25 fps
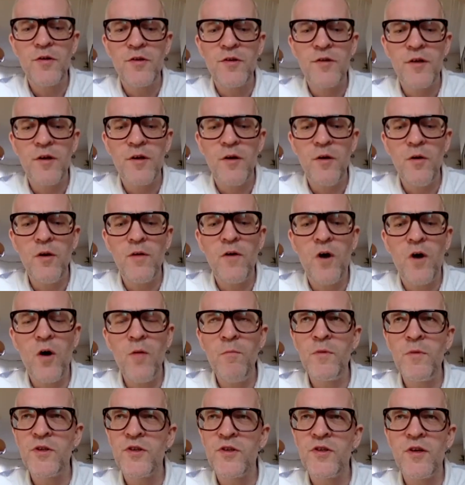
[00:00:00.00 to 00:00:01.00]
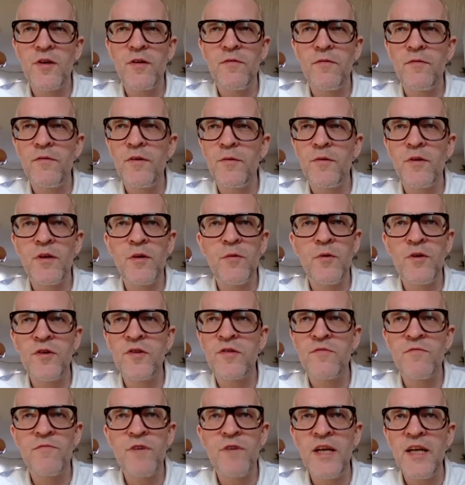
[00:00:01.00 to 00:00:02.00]
the whole of Homerton, there
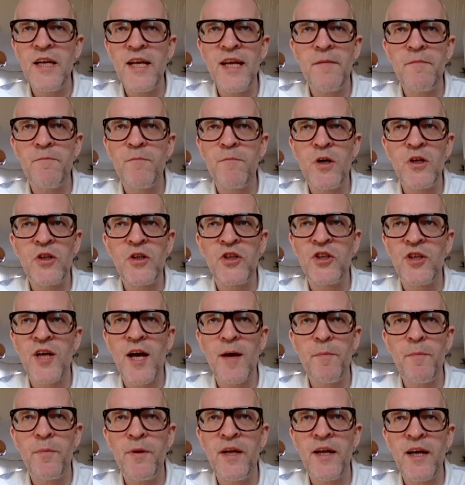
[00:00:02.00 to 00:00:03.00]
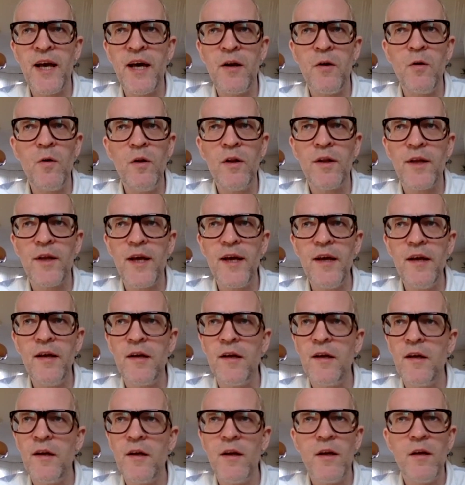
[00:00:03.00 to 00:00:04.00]
wasn't really much happening at all
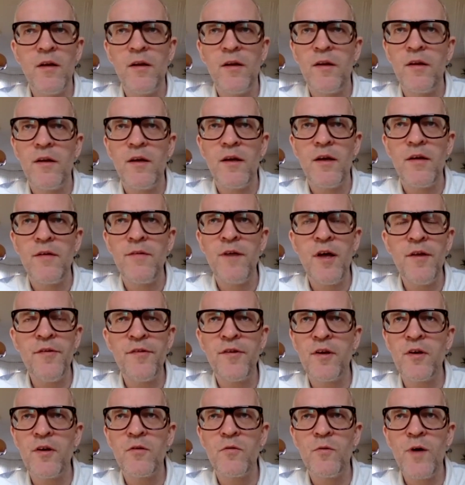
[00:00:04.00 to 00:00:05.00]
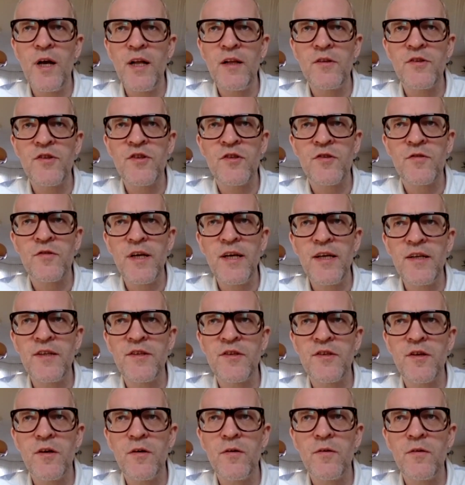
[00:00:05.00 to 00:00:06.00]
there. Nothing on Wells Street.
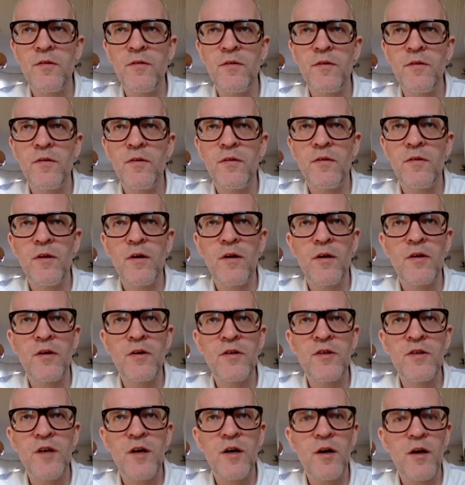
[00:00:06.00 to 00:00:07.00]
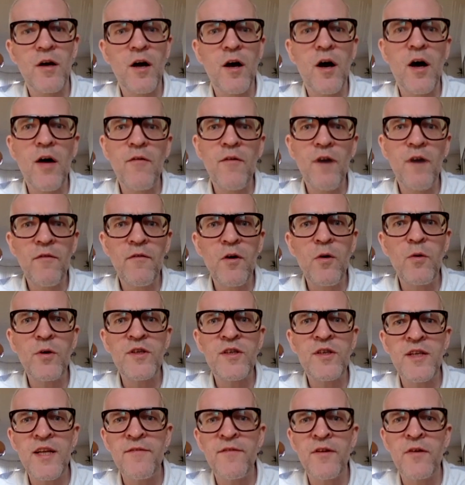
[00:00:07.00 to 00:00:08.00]
So, because I've
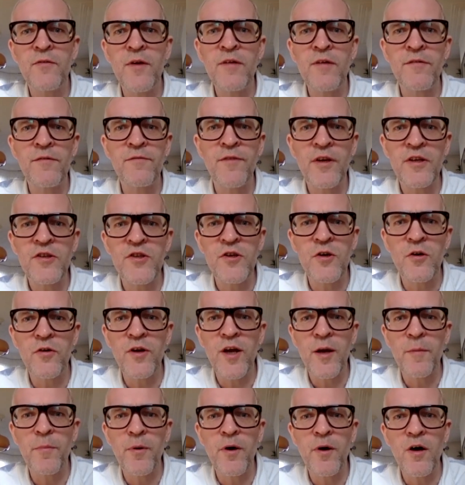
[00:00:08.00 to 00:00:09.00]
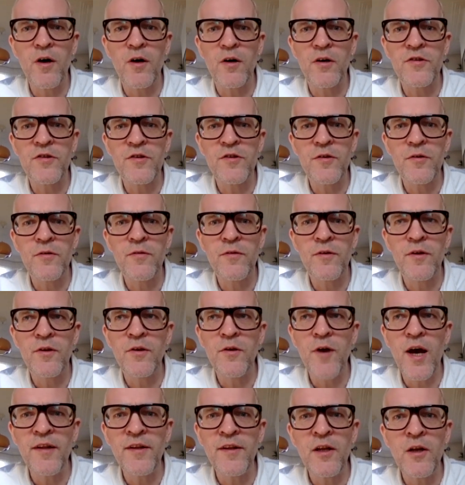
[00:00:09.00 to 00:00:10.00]
always lived around Victoria Park, so
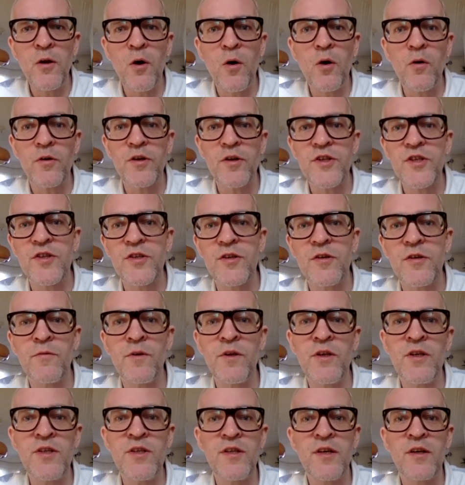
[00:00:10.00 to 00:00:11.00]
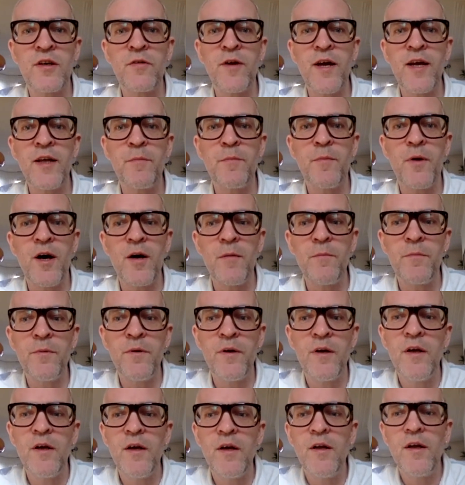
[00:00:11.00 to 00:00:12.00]
you had the Lauriston, which is a great pub,
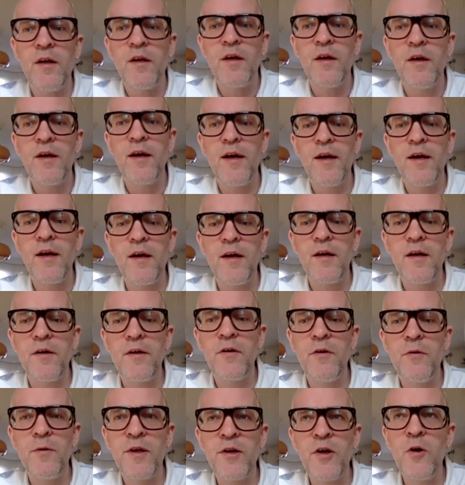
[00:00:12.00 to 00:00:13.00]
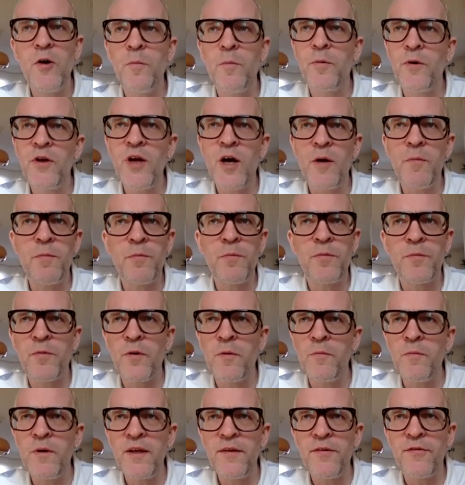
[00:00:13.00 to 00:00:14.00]
who had opened up
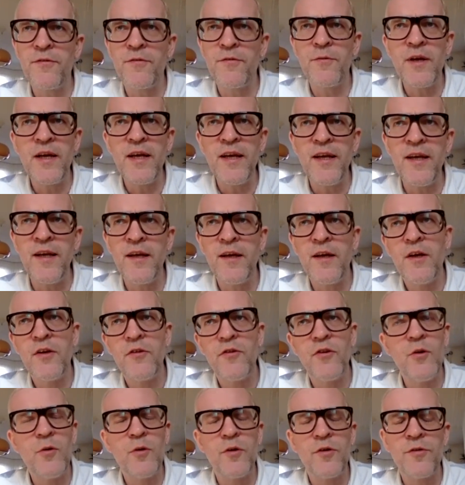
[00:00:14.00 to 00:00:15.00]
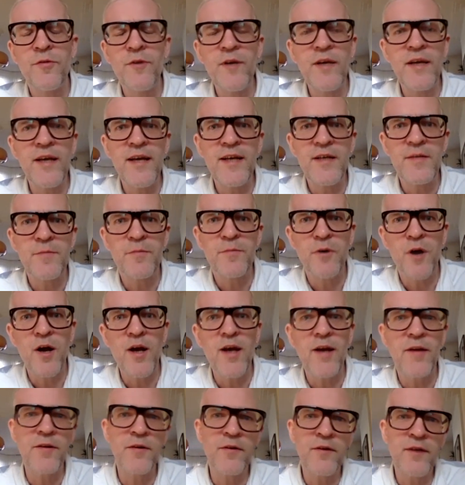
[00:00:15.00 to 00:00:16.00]
probably 2 or 3 years
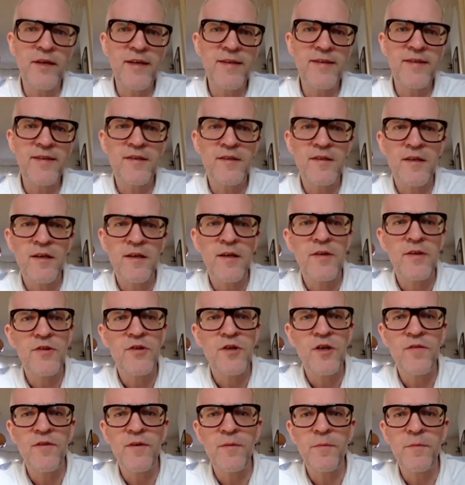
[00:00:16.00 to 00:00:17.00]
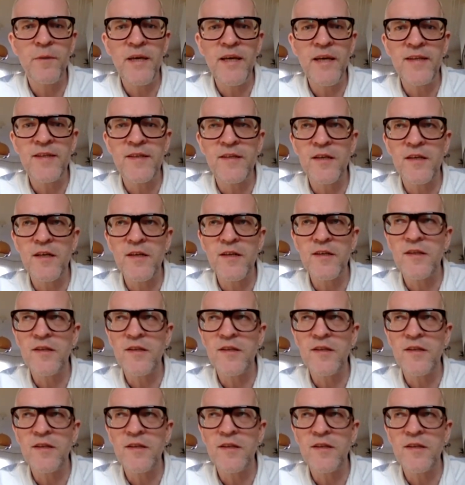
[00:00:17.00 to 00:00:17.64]
prior to this, serving pizzas.